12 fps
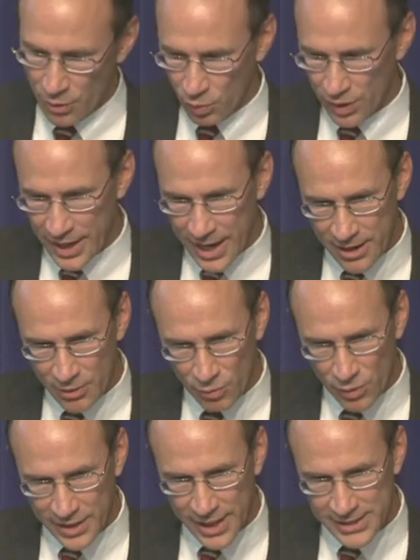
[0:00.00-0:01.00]
will
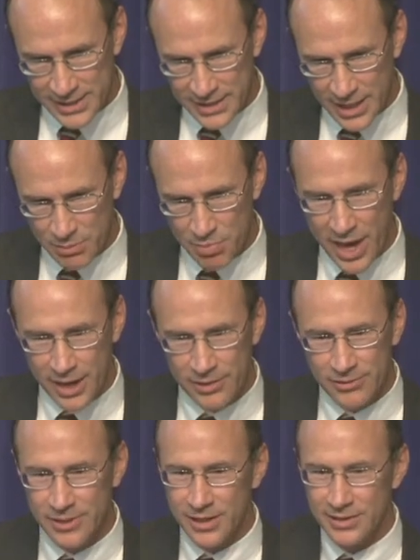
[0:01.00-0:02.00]
they stick
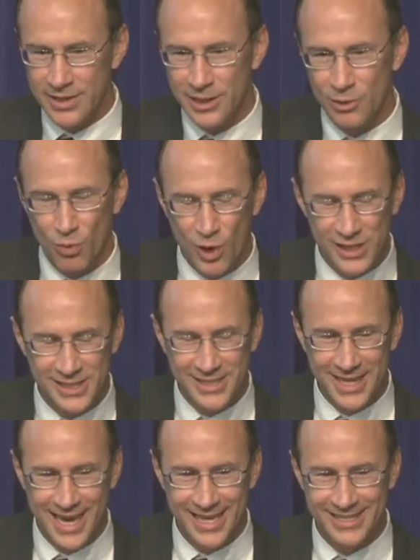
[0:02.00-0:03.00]
better than the ones
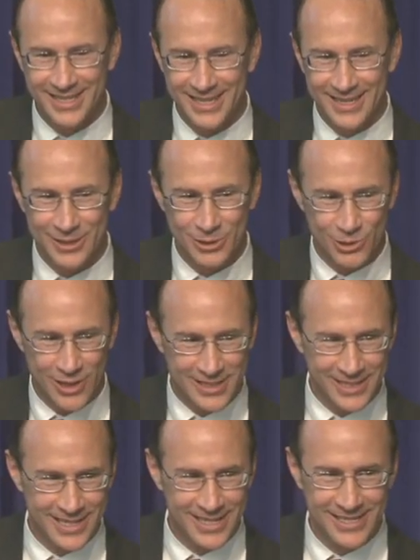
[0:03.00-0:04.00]
that the
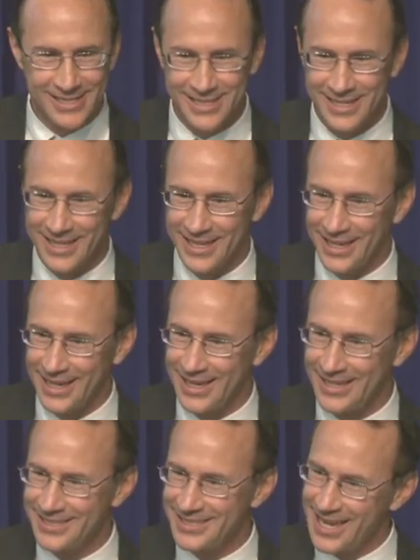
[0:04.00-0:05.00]
trustees
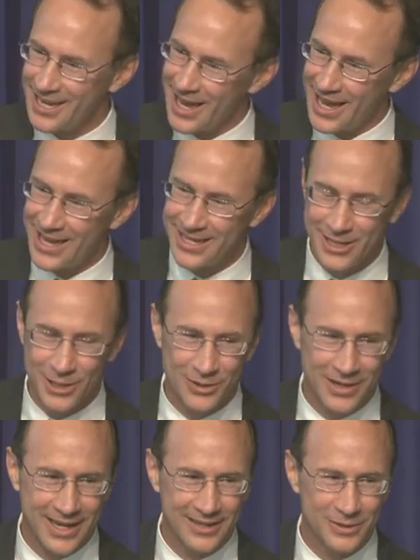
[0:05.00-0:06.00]
say, you
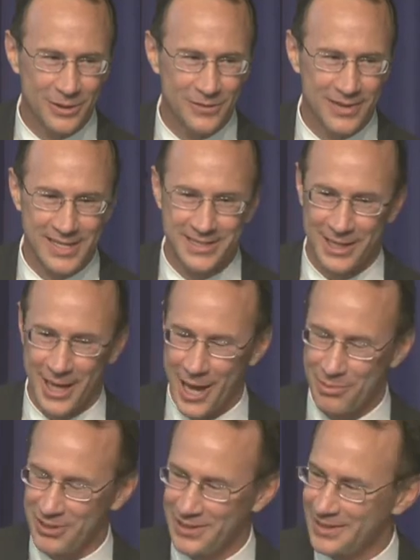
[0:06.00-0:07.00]
know, I don't know if that's going to
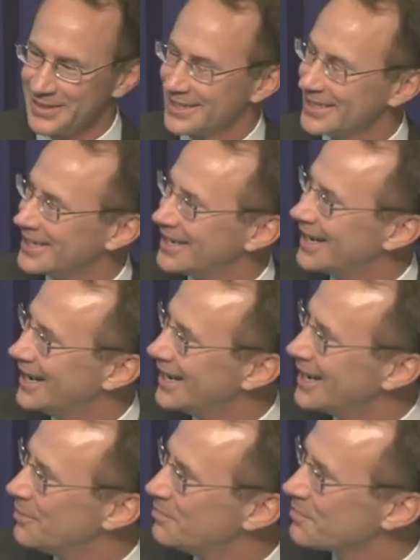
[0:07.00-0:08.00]

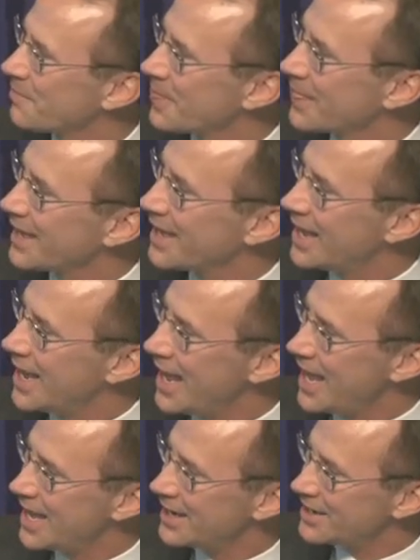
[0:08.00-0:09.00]
happen?
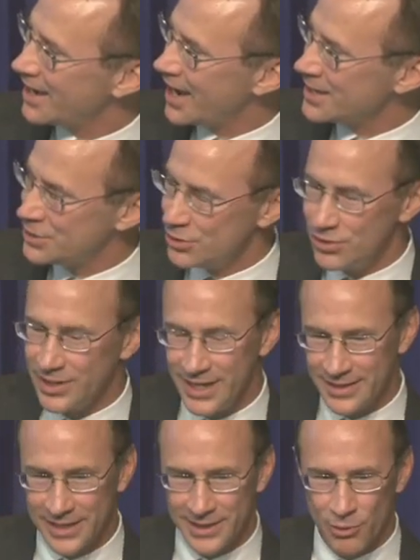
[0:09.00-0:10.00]
And I do
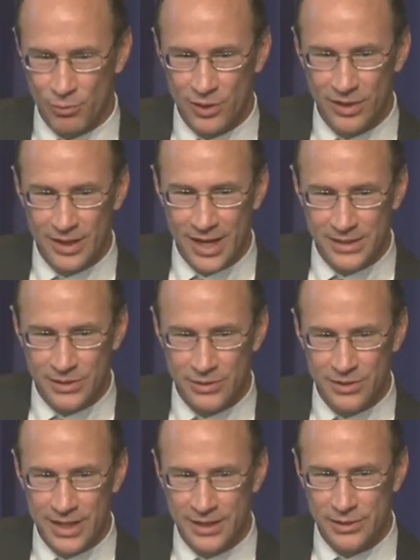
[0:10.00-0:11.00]
think that they will. I do
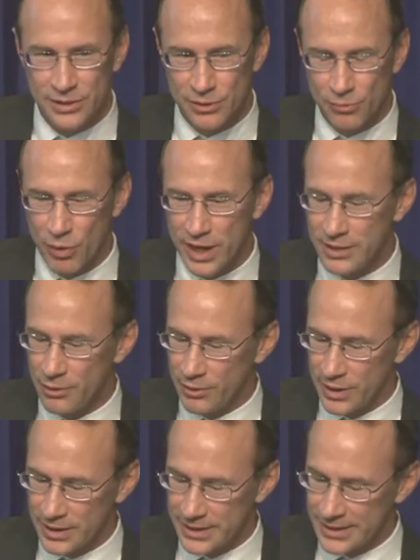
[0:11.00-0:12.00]
think there's a way that
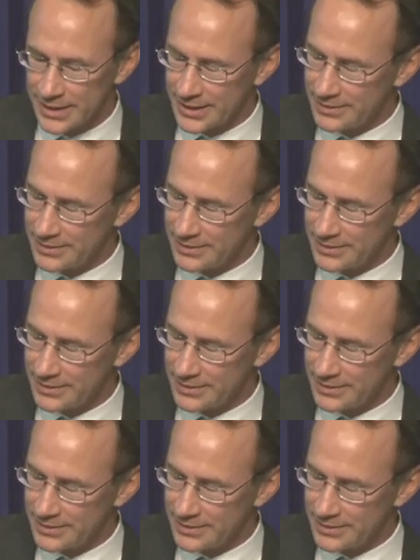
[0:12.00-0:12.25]
we could